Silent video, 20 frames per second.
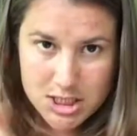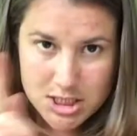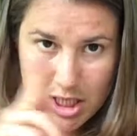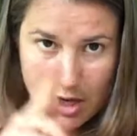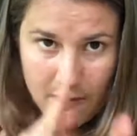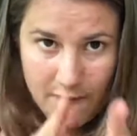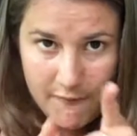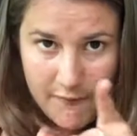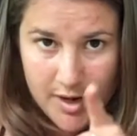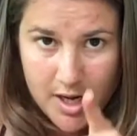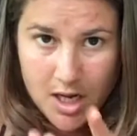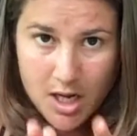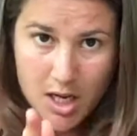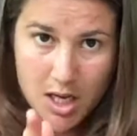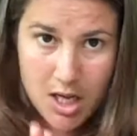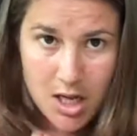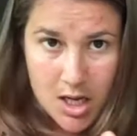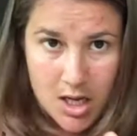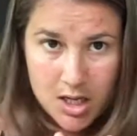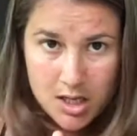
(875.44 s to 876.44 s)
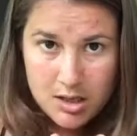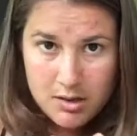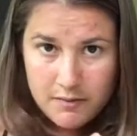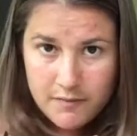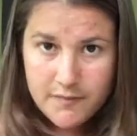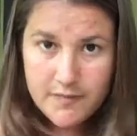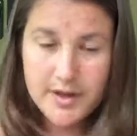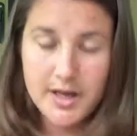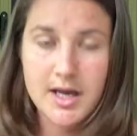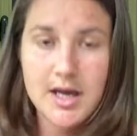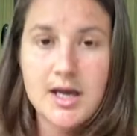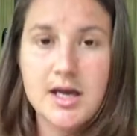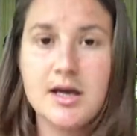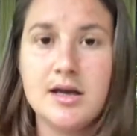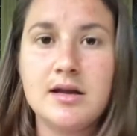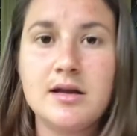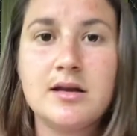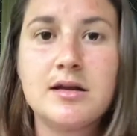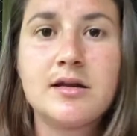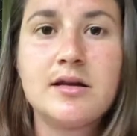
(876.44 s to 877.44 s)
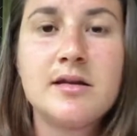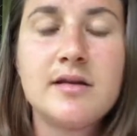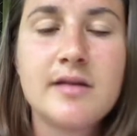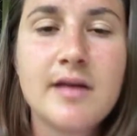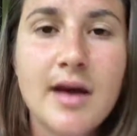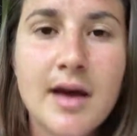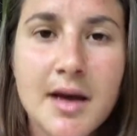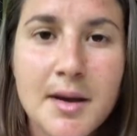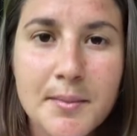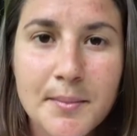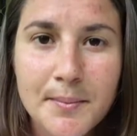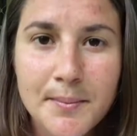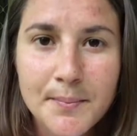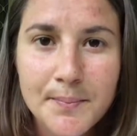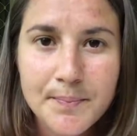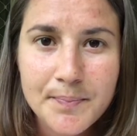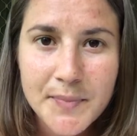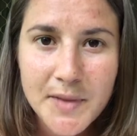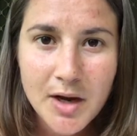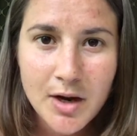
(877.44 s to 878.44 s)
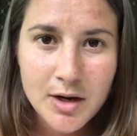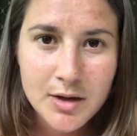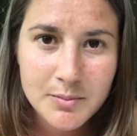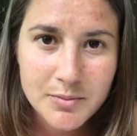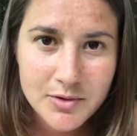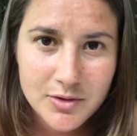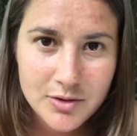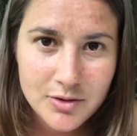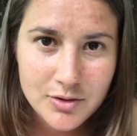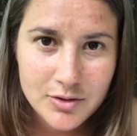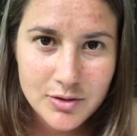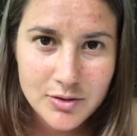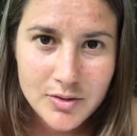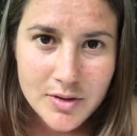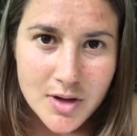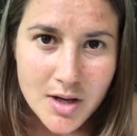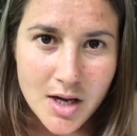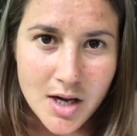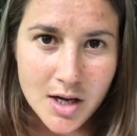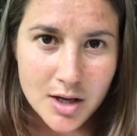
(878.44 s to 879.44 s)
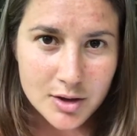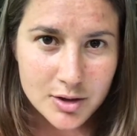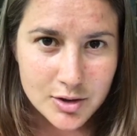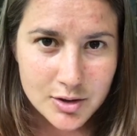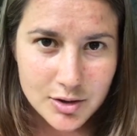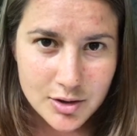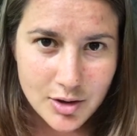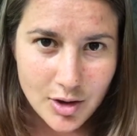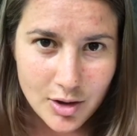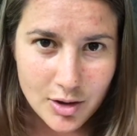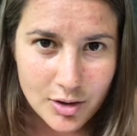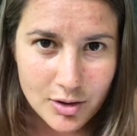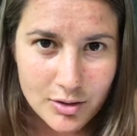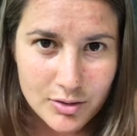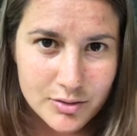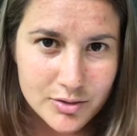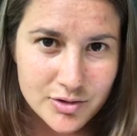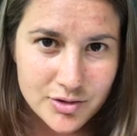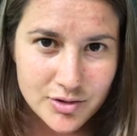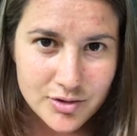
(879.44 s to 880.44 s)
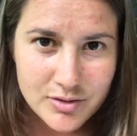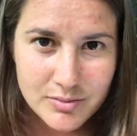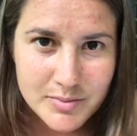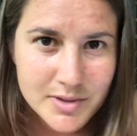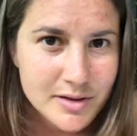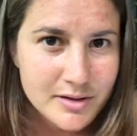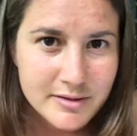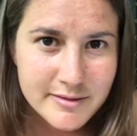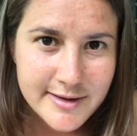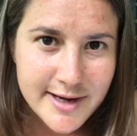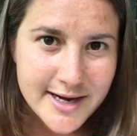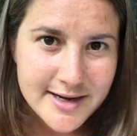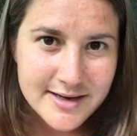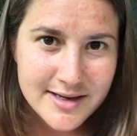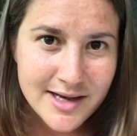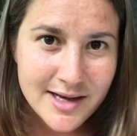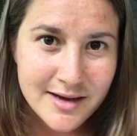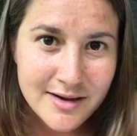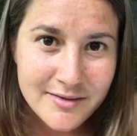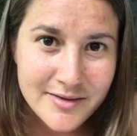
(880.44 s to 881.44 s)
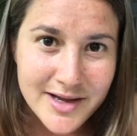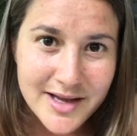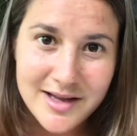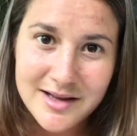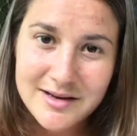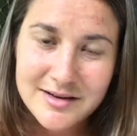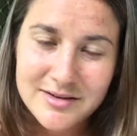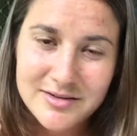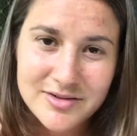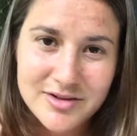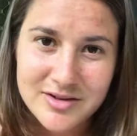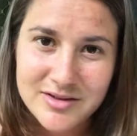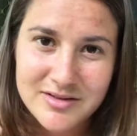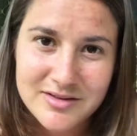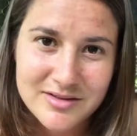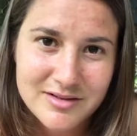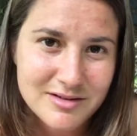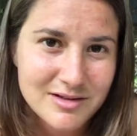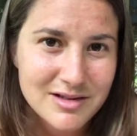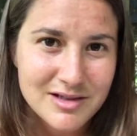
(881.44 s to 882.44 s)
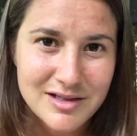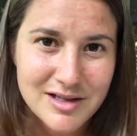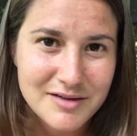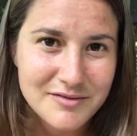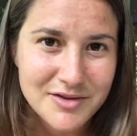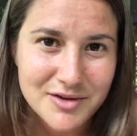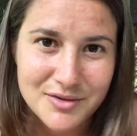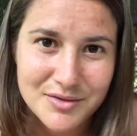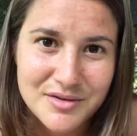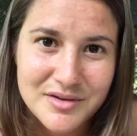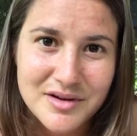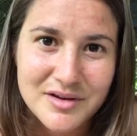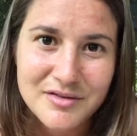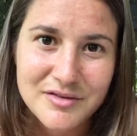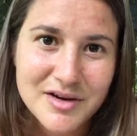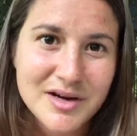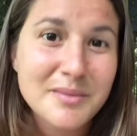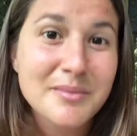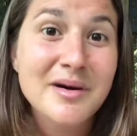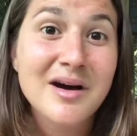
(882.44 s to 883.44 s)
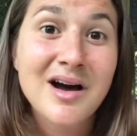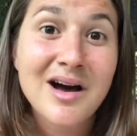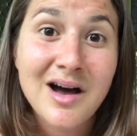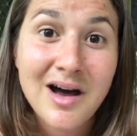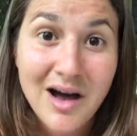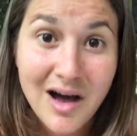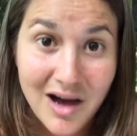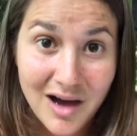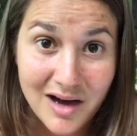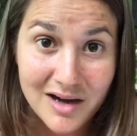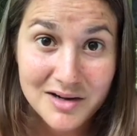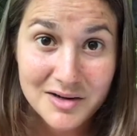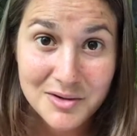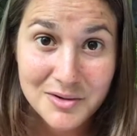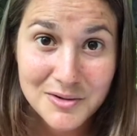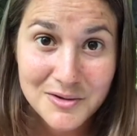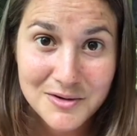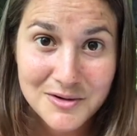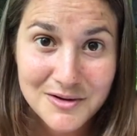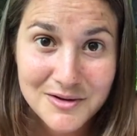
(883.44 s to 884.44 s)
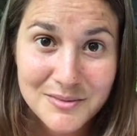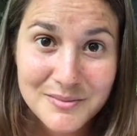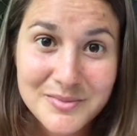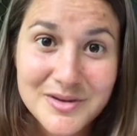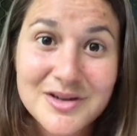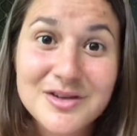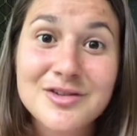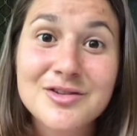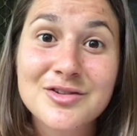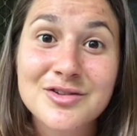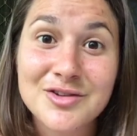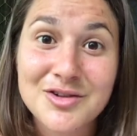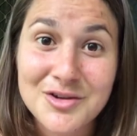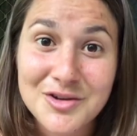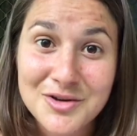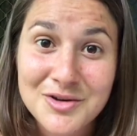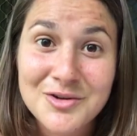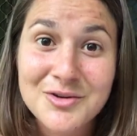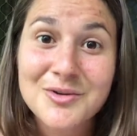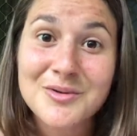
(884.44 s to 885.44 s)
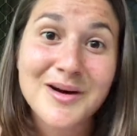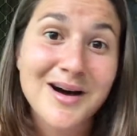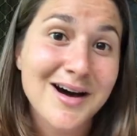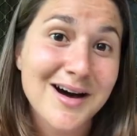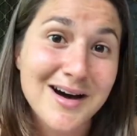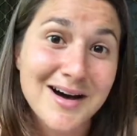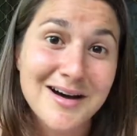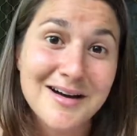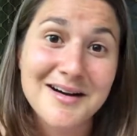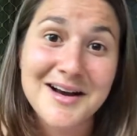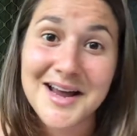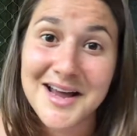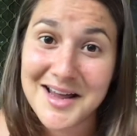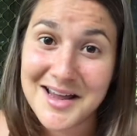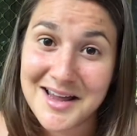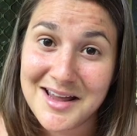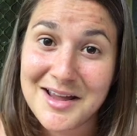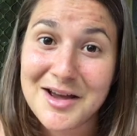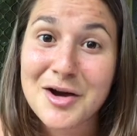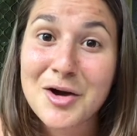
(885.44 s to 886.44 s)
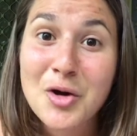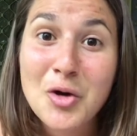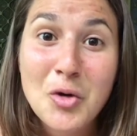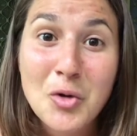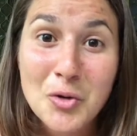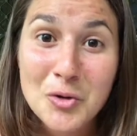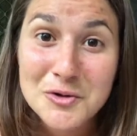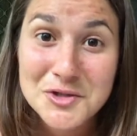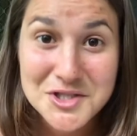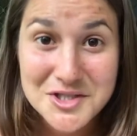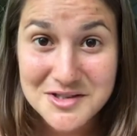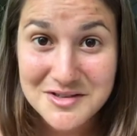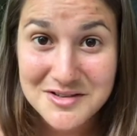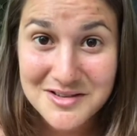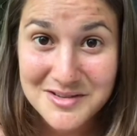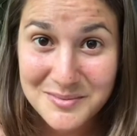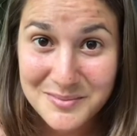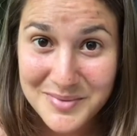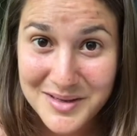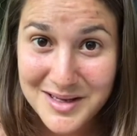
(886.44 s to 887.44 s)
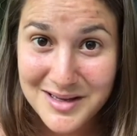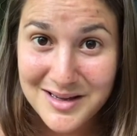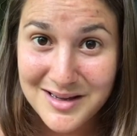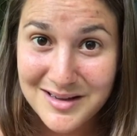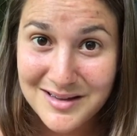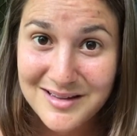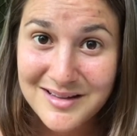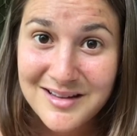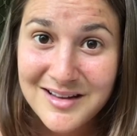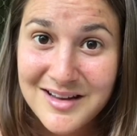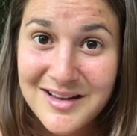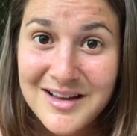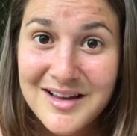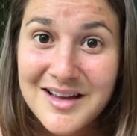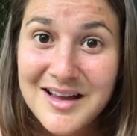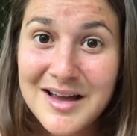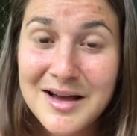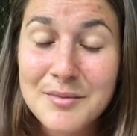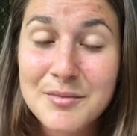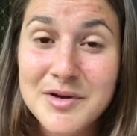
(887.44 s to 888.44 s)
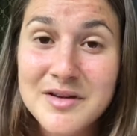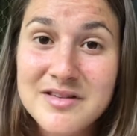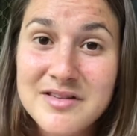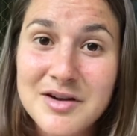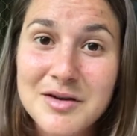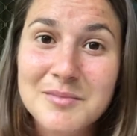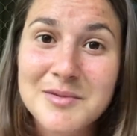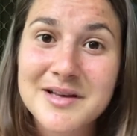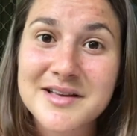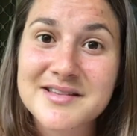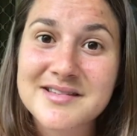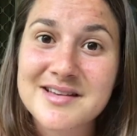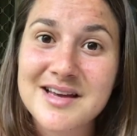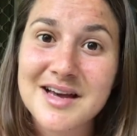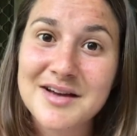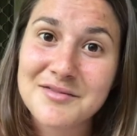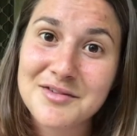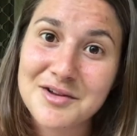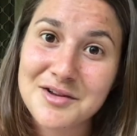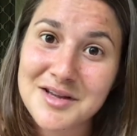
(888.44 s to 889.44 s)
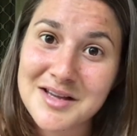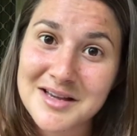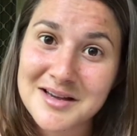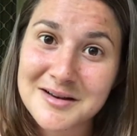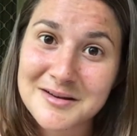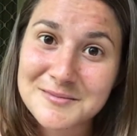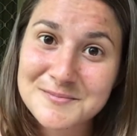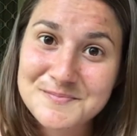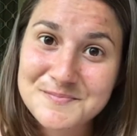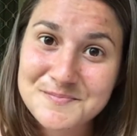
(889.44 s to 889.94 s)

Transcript: self-love, and I hope you go to the mirror right now and just love yourself up hardcore, because you are a gorgeous being, and we're so blessed to have you here.